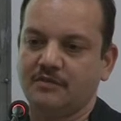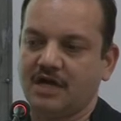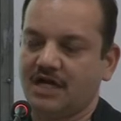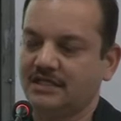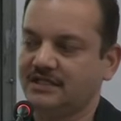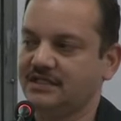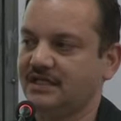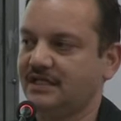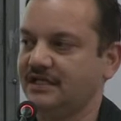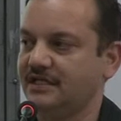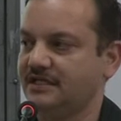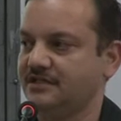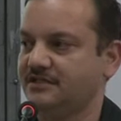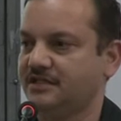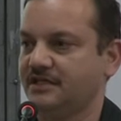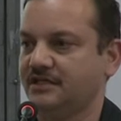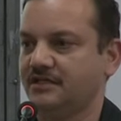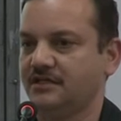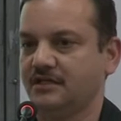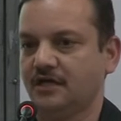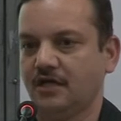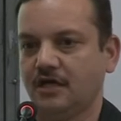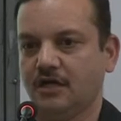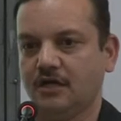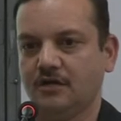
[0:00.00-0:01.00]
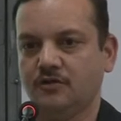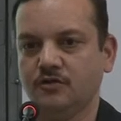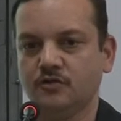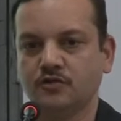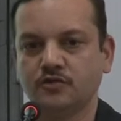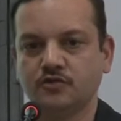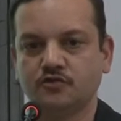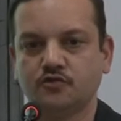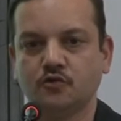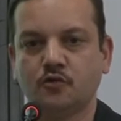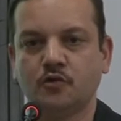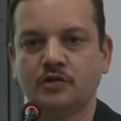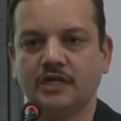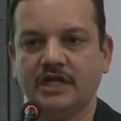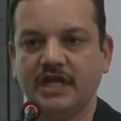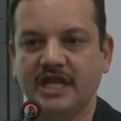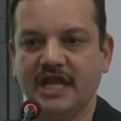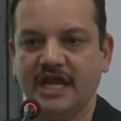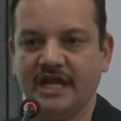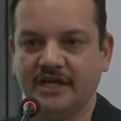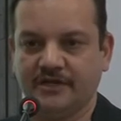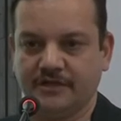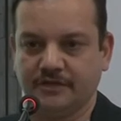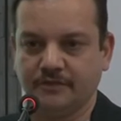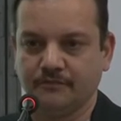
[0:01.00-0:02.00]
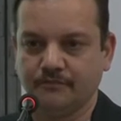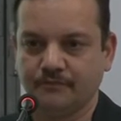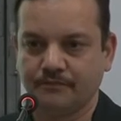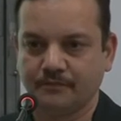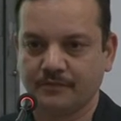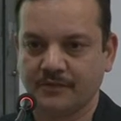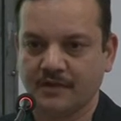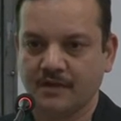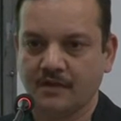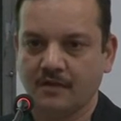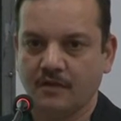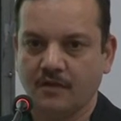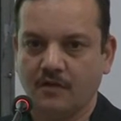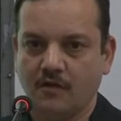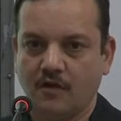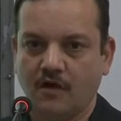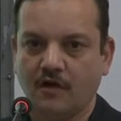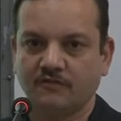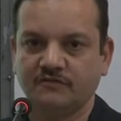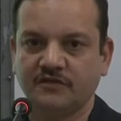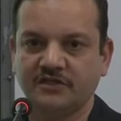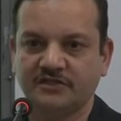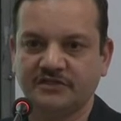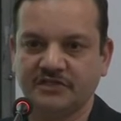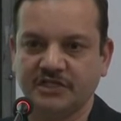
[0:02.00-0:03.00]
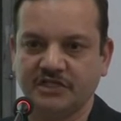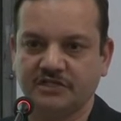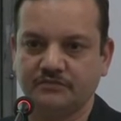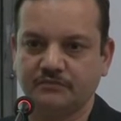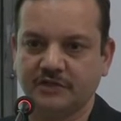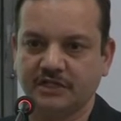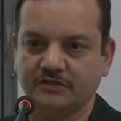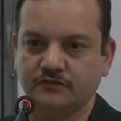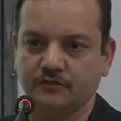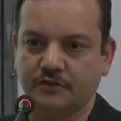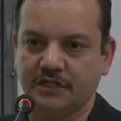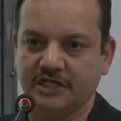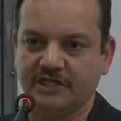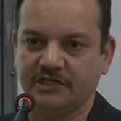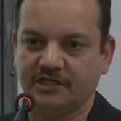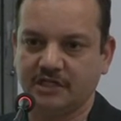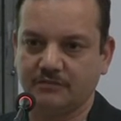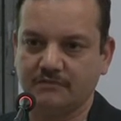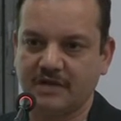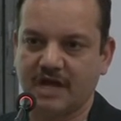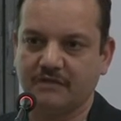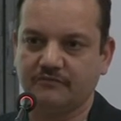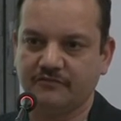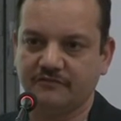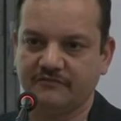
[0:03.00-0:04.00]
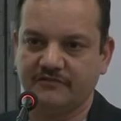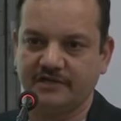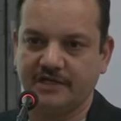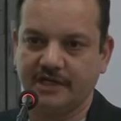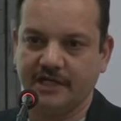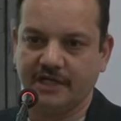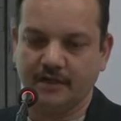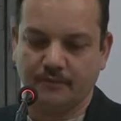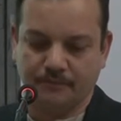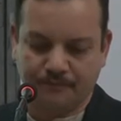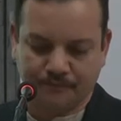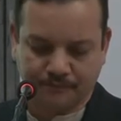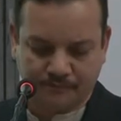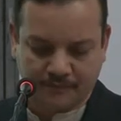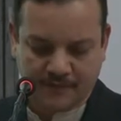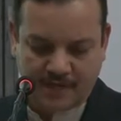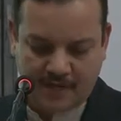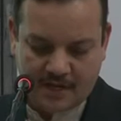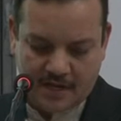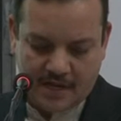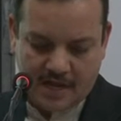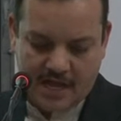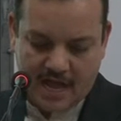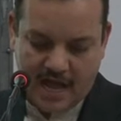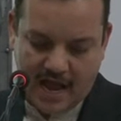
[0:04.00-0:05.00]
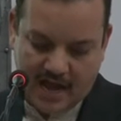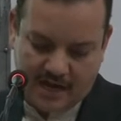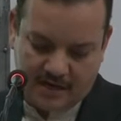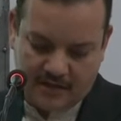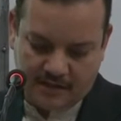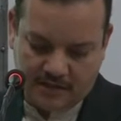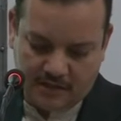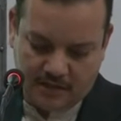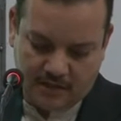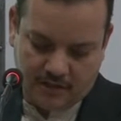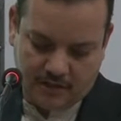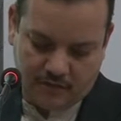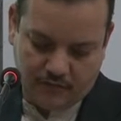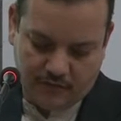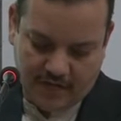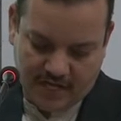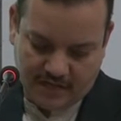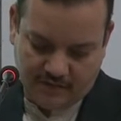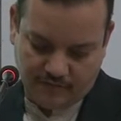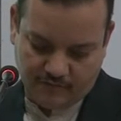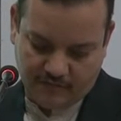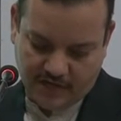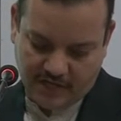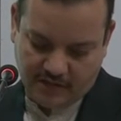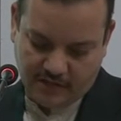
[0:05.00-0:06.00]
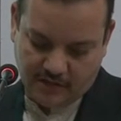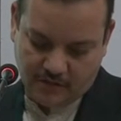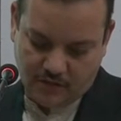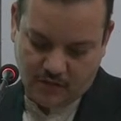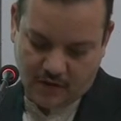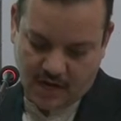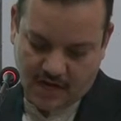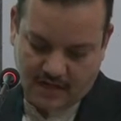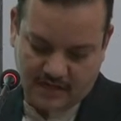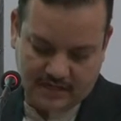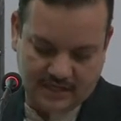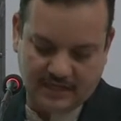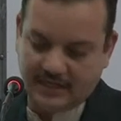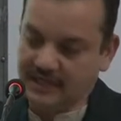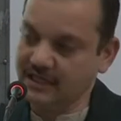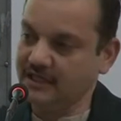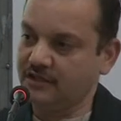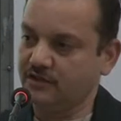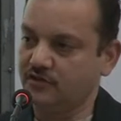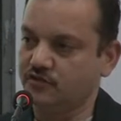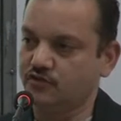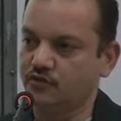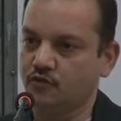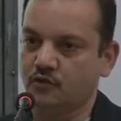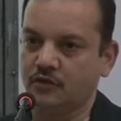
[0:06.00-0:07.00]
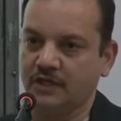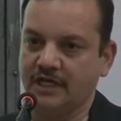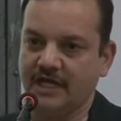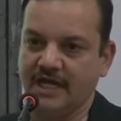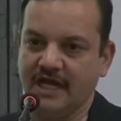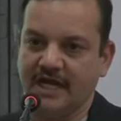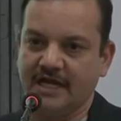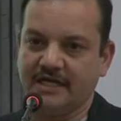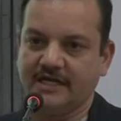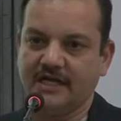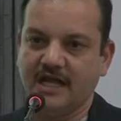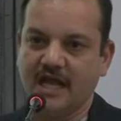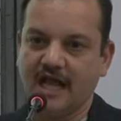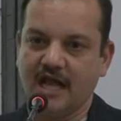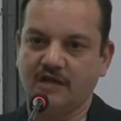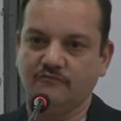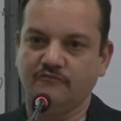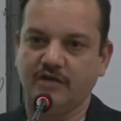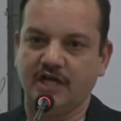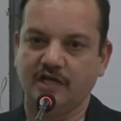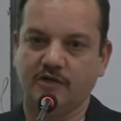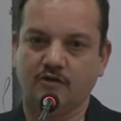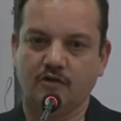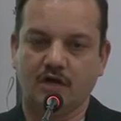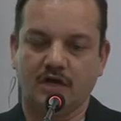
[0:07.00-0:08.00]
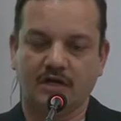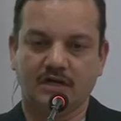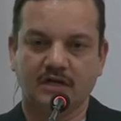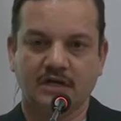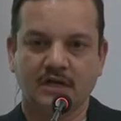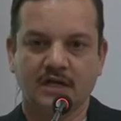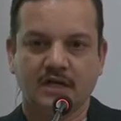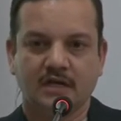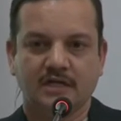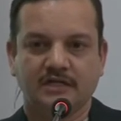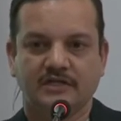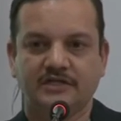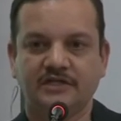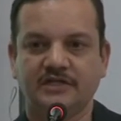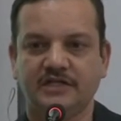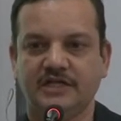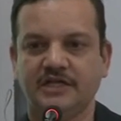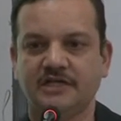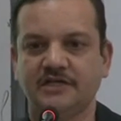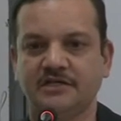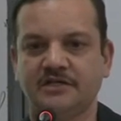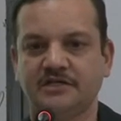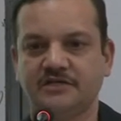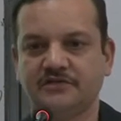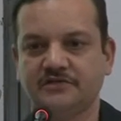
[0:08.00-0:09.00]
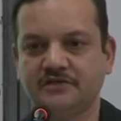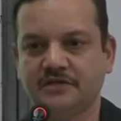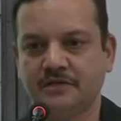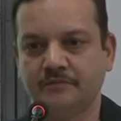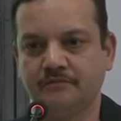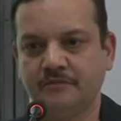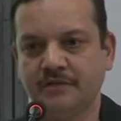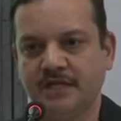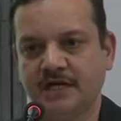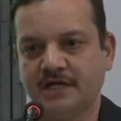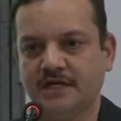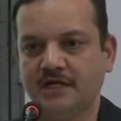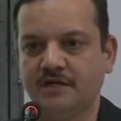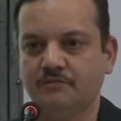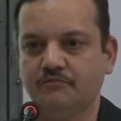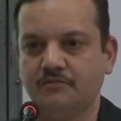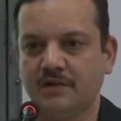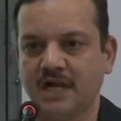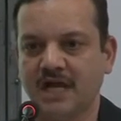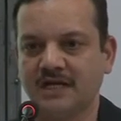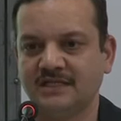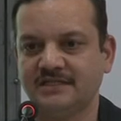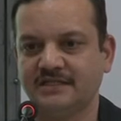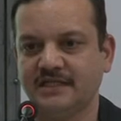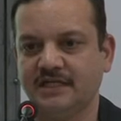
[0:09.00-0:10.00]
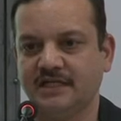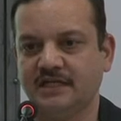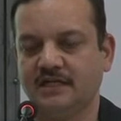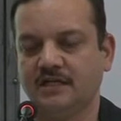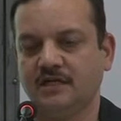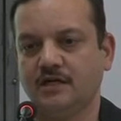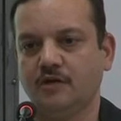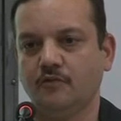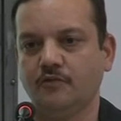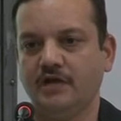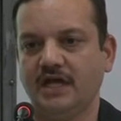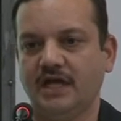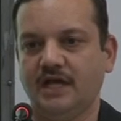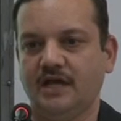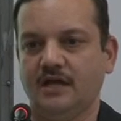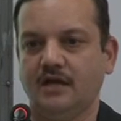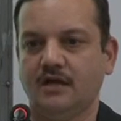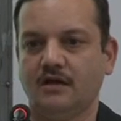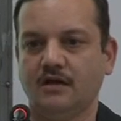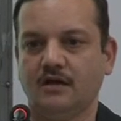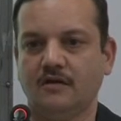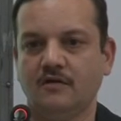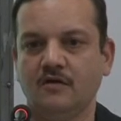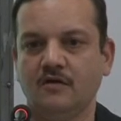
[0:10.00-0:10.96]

Himachal is in zone 8 of the seismic zonation map of India. And when you are in zone 8 and when you are indiscriminately blasting away